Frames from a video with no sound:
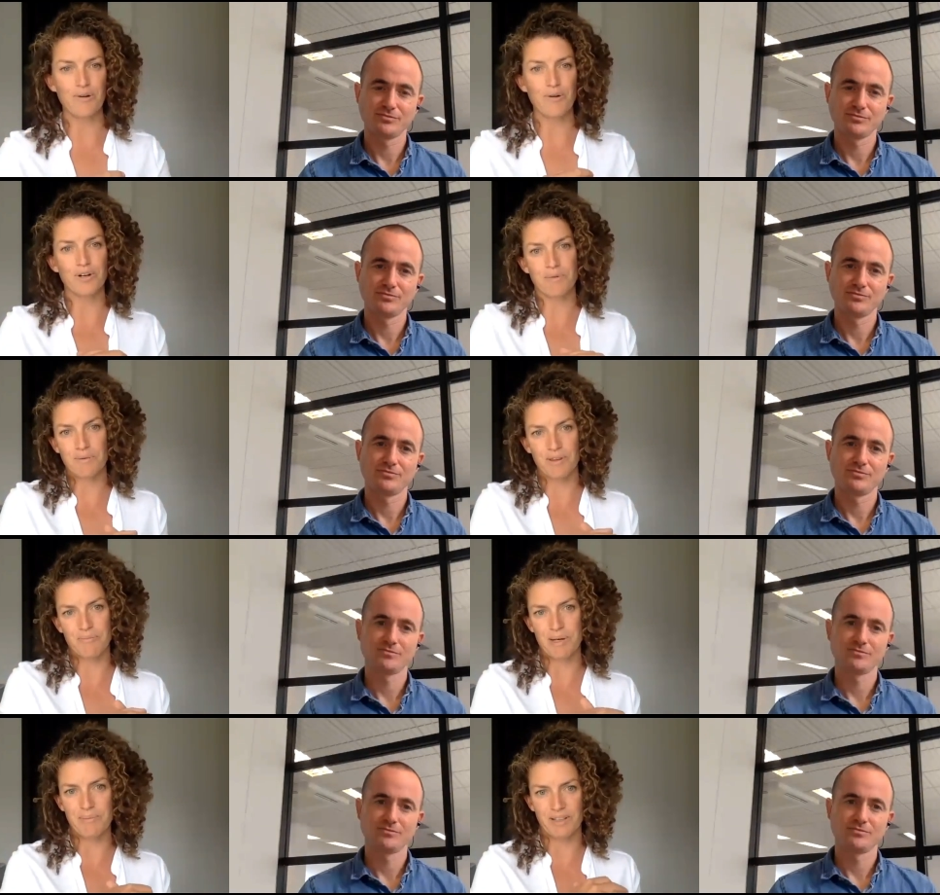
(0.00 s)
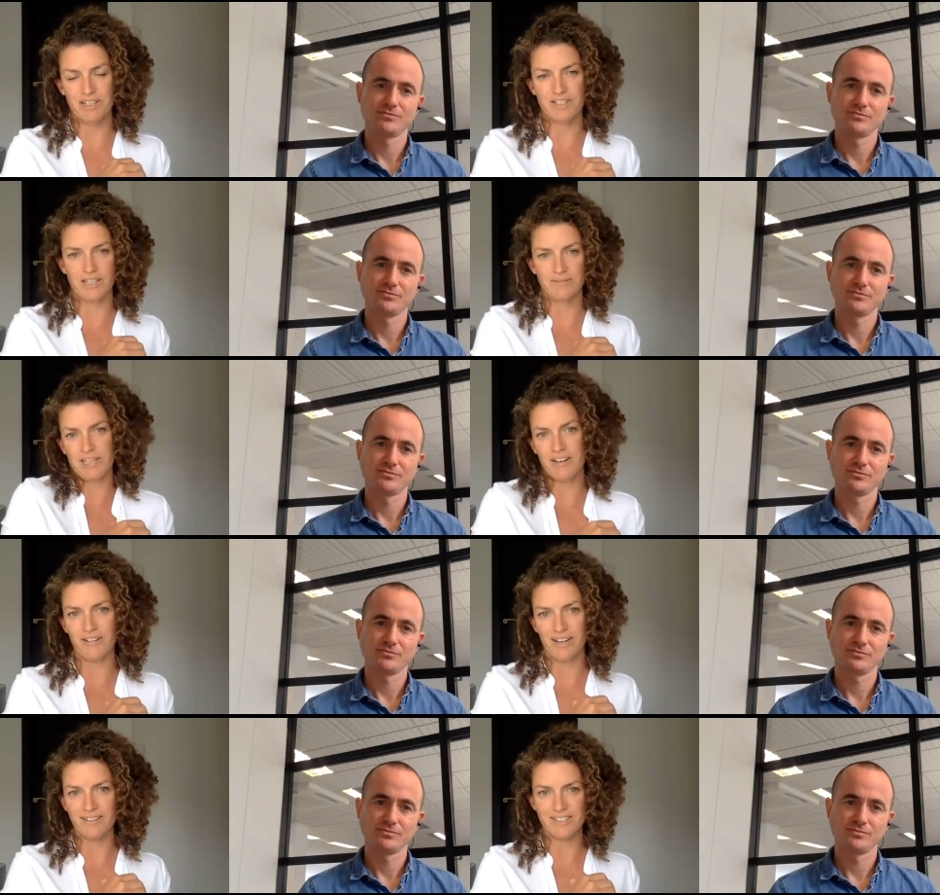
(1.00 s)
Speaker 1: Or do we want the people that are just like, yeah, all
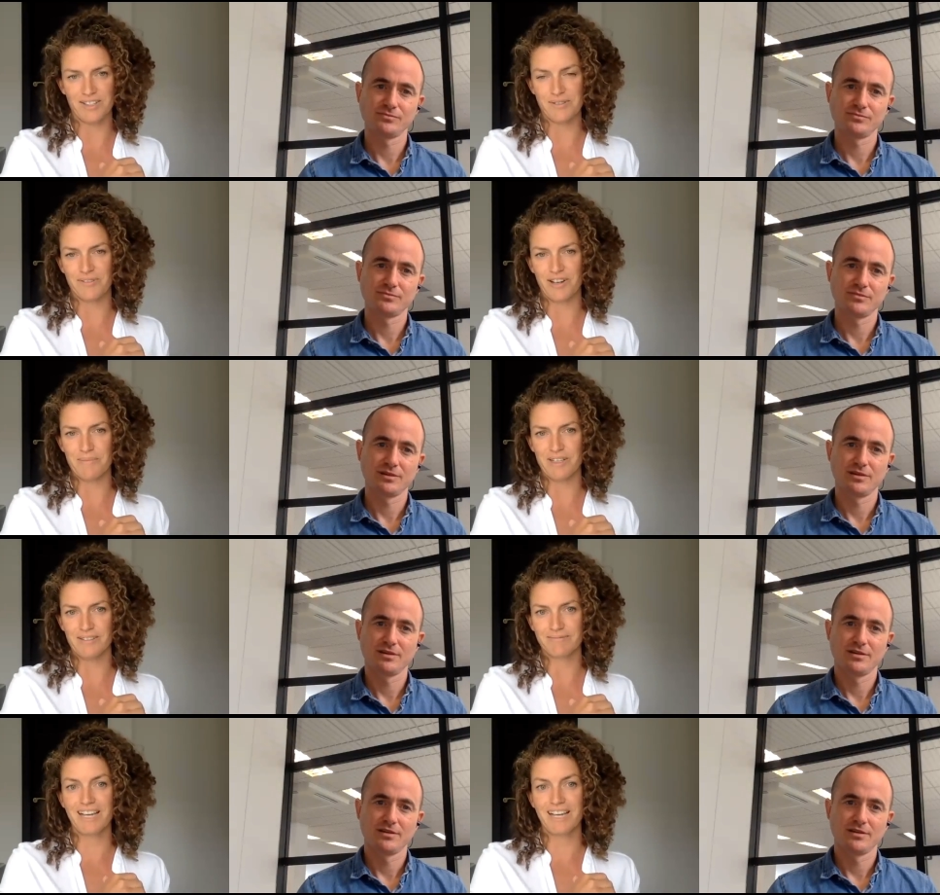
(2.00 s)
right, that sounds fun to me?